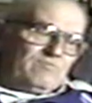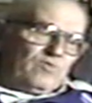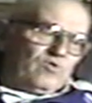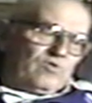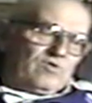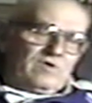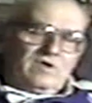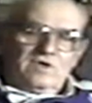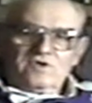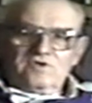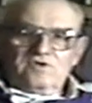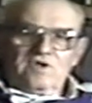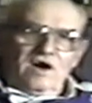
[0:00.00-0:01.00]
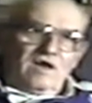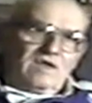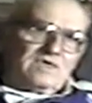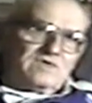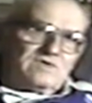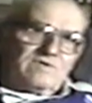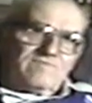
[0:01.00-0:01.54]
more
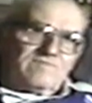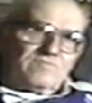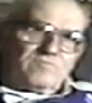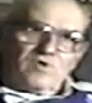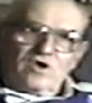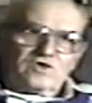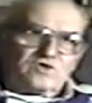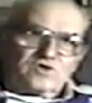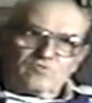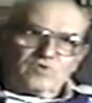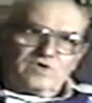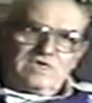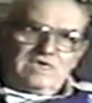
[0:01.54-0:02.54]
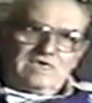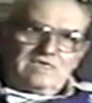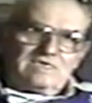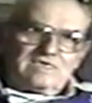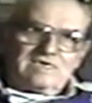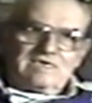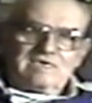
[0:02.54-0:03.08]
knowledge of the brush than we did,
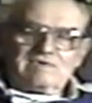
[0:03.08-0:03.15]
see.